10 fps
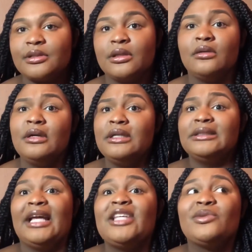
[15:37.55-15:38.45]
So
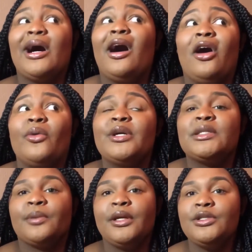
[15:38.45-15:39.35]
that's why I
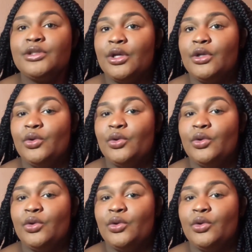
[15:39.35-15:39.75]
always preach